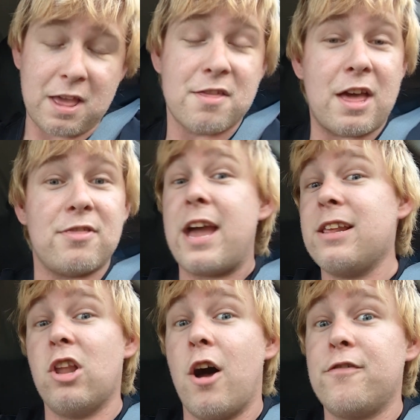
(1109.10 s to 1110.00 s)
that they
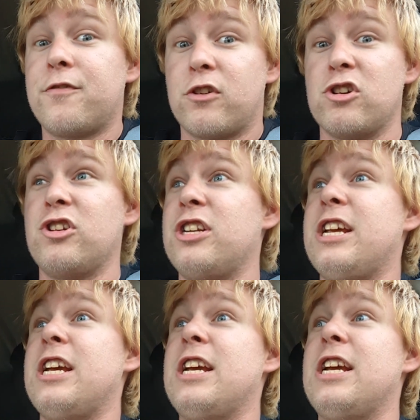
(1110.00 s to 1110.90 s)
loved for
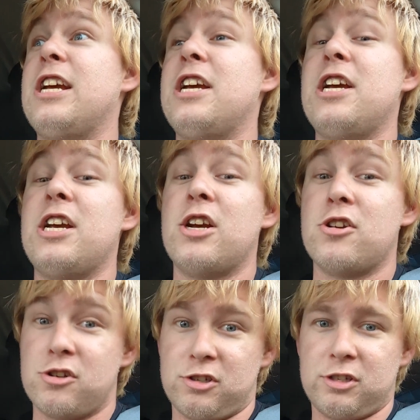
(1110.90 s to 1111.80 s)

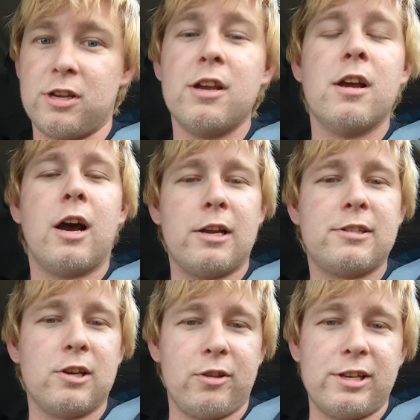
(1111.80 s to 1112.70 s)
years
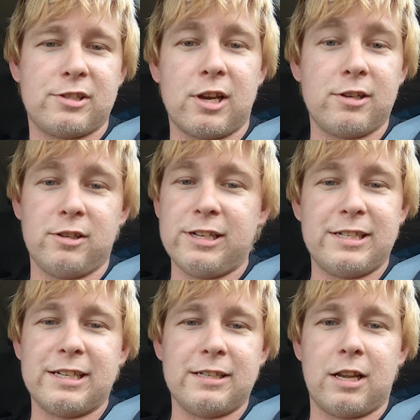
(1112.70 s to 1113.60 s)
until they suddenly
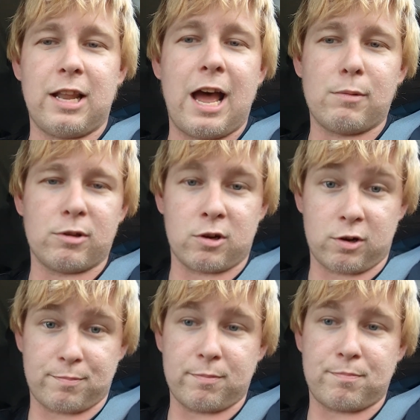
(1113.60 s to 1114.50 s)
didn't align with
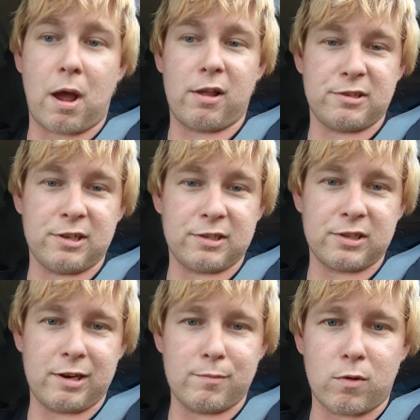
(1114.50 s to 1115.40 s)
her politics
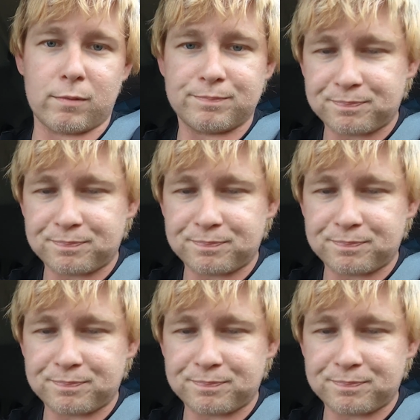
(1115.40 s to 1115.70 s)
anymore.